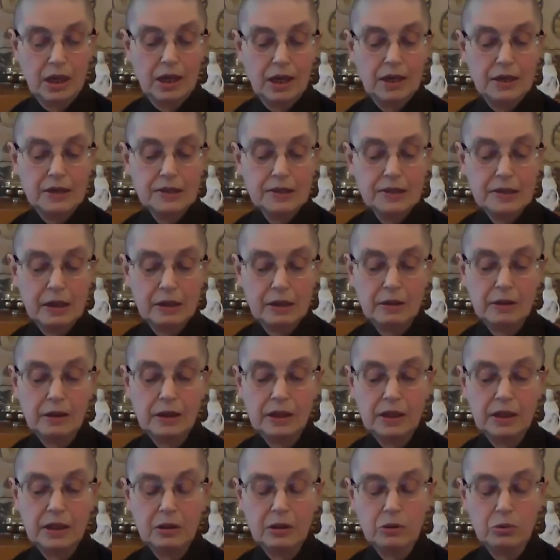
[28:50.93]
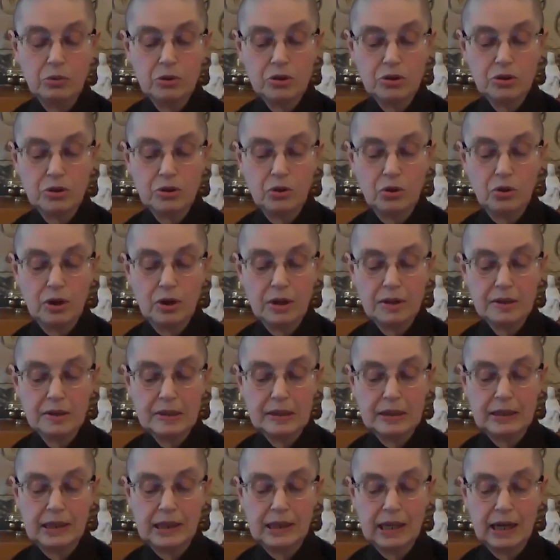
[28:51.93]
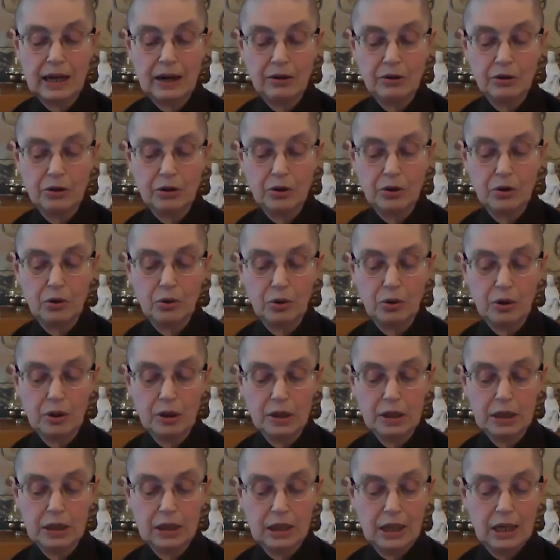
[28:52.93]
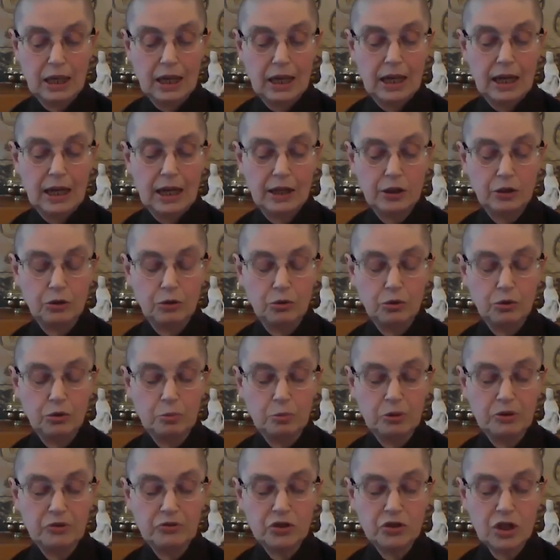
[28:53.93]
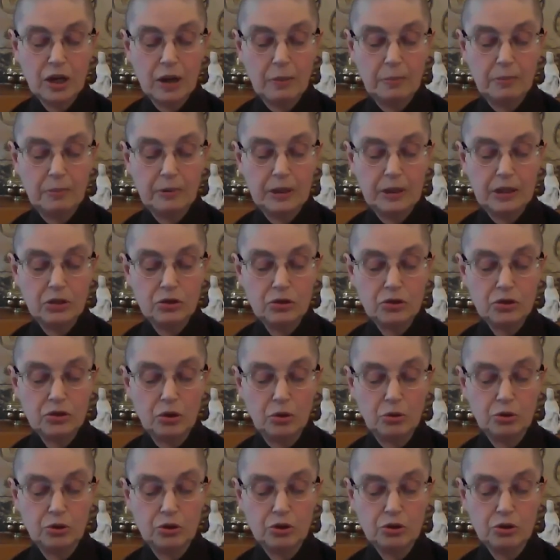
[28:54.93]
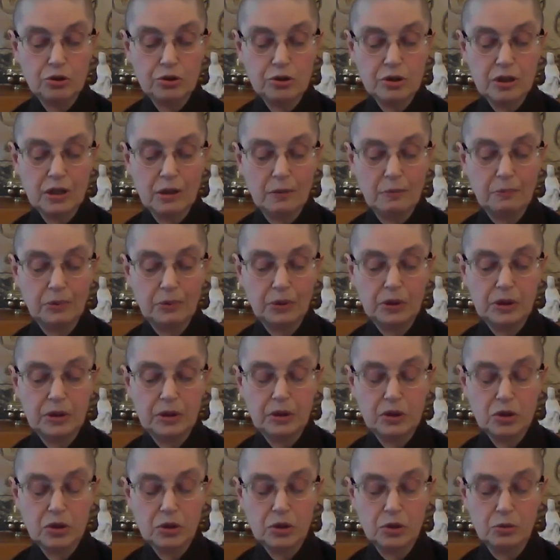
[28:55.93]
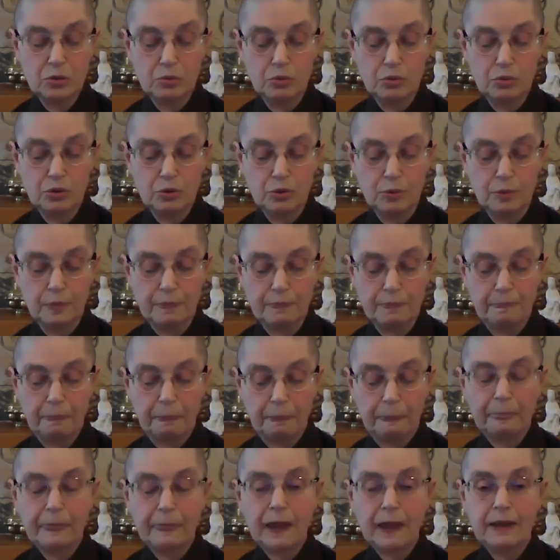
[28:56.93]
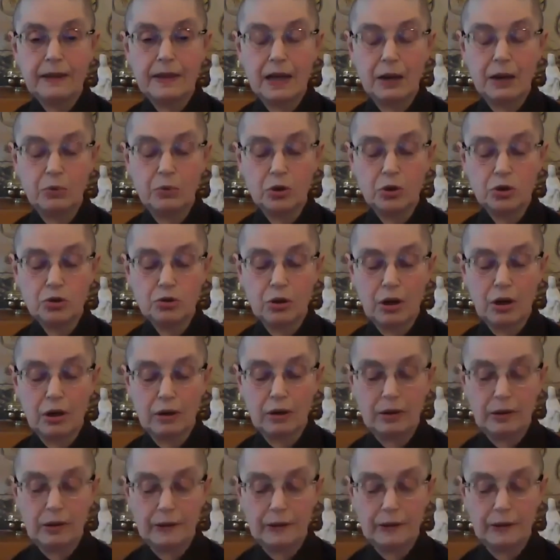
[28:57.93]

Suddenly there was noise in the outer court, and a group of Japanese soldiers stumbled into the room. They were drunk.